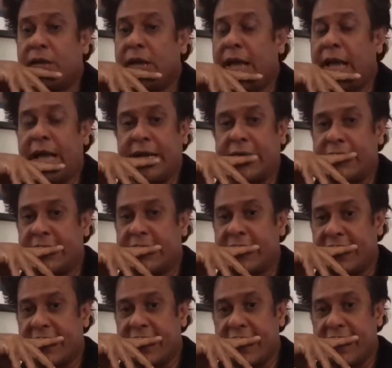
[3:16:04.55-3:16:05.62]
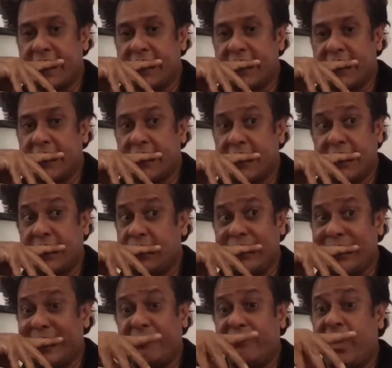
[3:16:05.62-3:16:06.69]
can
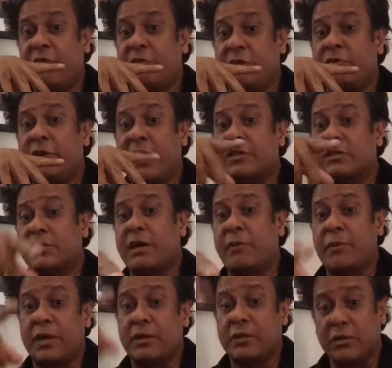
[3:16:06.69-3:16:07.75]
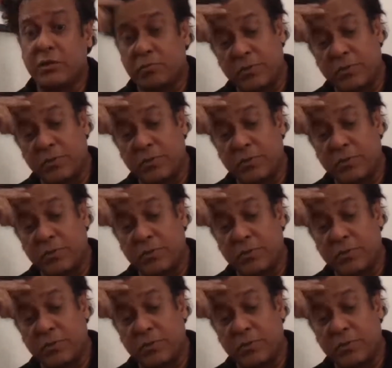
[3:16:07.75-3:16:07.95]
make it very, very realistic. I mean, the